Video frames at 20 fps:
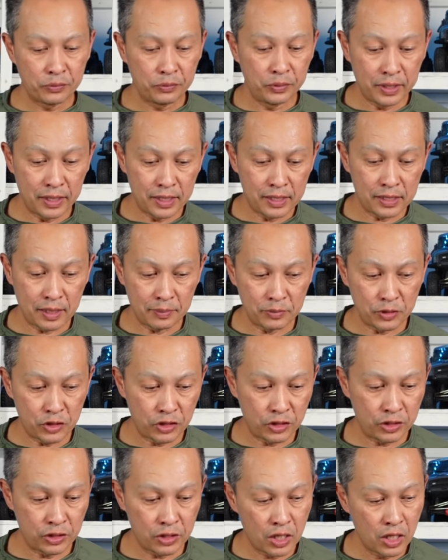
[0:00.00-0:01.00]
with the
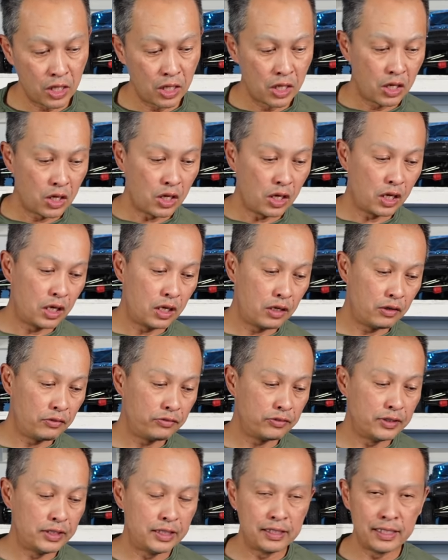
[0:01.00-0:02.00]
exception
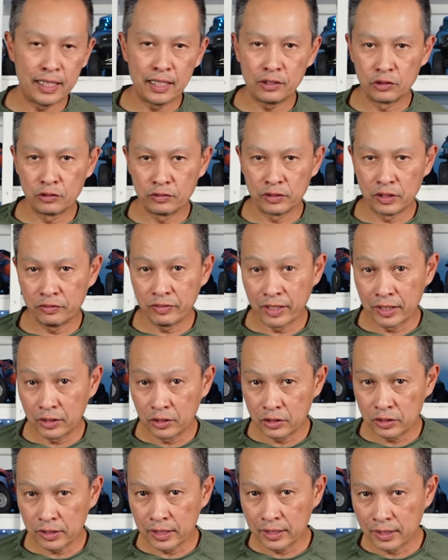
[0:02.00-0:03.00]
of the Land Rover
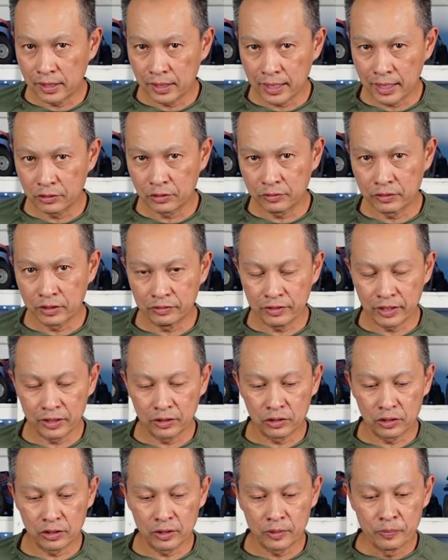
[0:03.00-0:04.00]
Defender, and the Land Rover
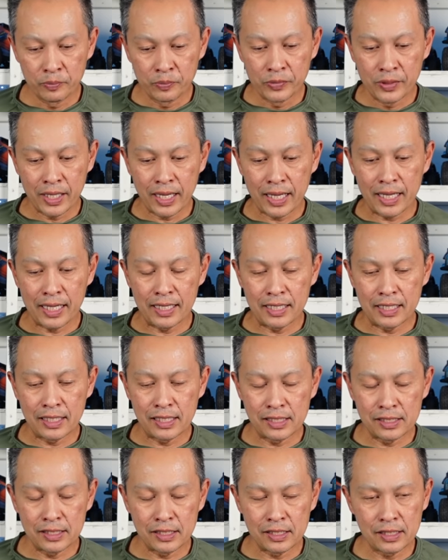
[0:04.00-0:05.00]
Defender
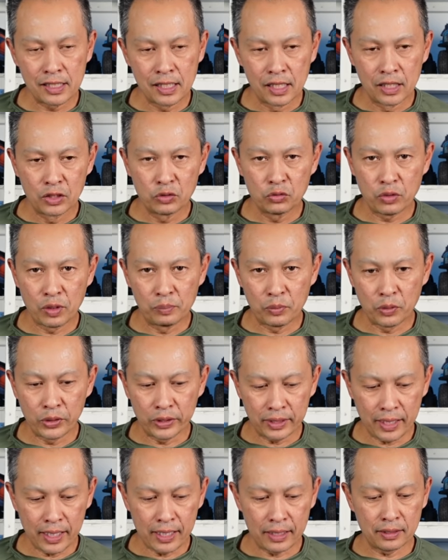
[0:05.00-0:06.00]
is
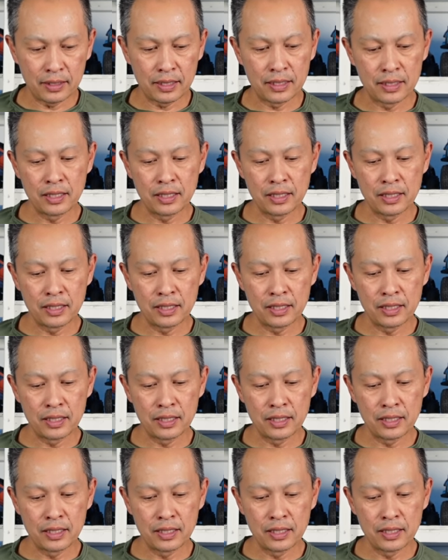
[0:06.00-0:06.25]
12.8.